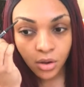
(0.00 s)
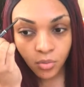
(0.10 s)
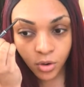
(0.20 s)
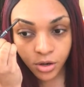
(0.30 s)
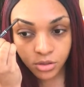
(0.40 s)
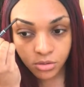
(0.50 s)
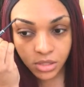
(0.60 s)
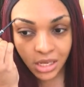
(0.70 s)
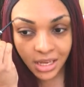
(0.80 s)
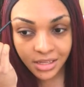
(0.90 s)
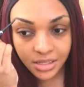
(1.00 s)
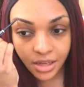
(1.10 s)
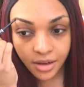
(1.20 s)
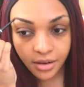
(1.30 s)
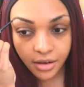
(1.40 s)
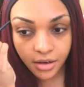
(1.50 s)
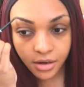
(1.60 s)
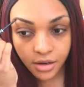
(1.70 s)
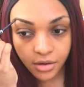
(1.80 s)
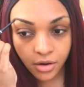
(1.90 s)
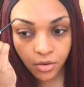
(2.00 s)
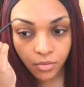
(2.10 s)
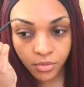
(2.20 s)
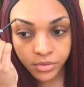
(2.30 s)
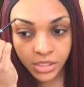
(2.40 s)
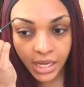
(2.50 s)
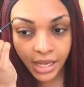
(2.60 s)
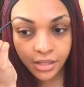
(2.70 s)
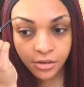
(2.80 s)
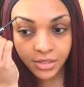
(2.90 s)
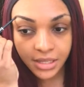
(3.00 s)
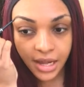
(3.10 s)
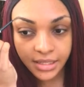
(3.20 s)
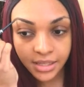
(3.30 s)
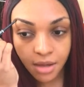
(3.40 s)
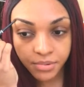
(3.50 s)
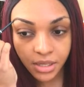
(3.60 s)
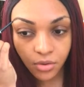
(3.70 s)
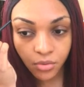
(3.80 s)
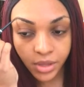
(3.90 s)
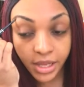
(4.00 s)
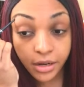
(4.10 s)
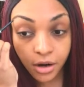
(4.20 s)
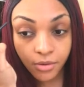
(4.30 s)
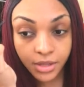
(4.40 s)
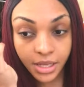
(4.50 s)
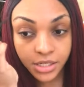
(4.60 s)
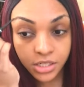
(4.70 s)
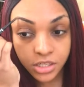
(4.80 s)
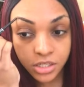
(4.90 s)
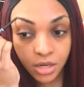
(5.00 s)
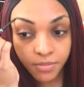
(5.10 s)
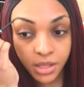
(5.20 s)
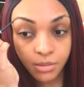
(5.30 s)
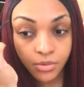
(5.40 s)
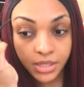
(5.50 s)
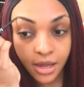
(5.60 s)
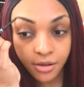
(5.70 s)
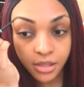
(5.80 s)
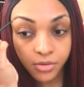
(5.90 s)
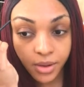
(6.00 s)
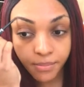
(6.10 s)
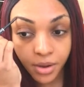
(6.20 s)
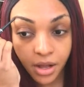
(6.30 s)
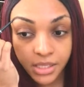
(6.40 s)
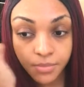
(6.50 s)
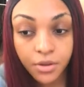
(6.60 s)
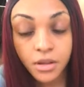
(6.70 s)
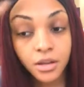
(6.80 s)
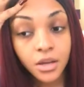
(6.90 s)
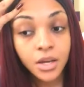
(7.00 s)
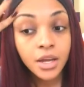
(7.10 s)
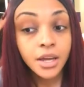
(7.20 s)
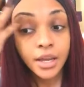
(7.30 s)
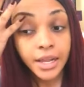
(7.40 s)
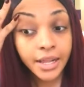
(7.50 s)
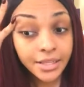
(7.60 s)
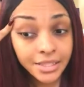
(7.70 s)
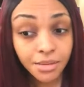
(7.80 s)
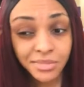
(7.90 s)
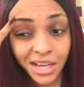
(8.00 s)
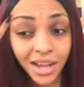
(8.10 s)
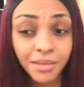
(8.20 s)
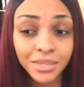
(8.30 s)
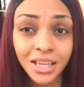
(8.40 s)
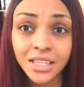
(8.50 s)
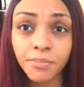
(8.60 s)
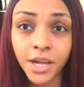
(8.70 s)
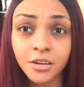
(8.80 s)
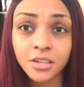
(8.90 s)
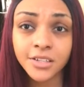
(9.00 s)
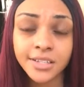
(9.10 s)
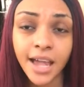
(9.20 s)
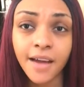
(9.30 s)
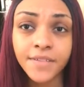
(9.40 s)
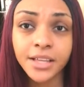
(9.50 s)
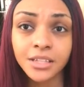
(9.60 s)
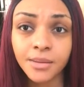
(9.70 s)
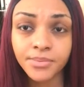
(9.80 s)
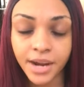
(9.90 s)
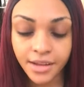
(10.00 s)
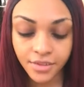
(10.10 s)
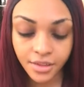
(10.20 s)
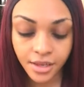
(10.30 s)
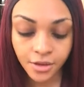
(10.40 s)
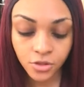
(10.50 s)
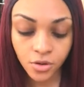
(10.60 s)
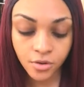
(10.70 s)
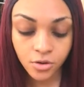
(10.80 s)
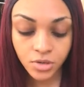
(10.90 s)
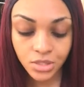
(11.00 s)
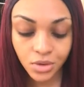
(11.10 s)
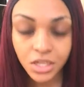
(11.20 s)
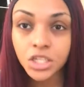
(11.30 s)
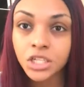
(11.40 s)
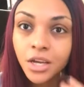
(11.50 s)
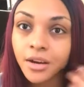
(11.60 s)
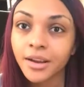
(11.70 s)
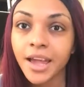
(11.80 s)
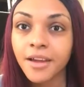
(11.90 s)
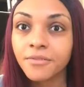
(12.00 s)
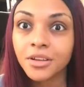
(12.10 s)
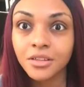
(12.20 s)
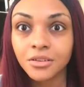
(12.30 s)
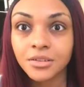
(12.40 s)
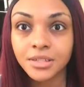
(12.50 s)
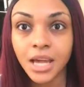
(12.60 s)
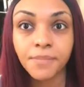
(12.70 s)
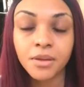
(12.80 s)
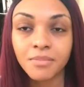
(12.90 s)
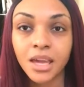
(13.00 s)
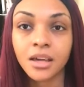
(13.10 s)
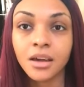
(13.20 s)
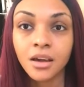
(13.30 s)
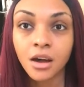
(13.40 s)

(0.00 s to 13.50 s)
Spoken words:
work through things and, you know, take those next steps in our relationship in the most healthy way possible. And sometimes it's better to just have that done privately. You don't always want to share every little step you make